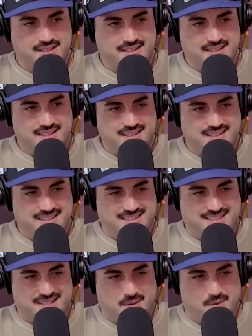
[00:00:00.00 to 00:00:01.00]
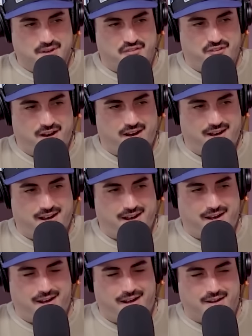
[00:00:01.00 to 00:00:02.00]
Well, someone to
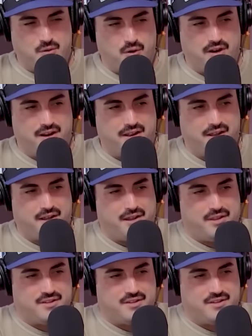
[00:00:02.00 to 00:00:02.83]
fart with,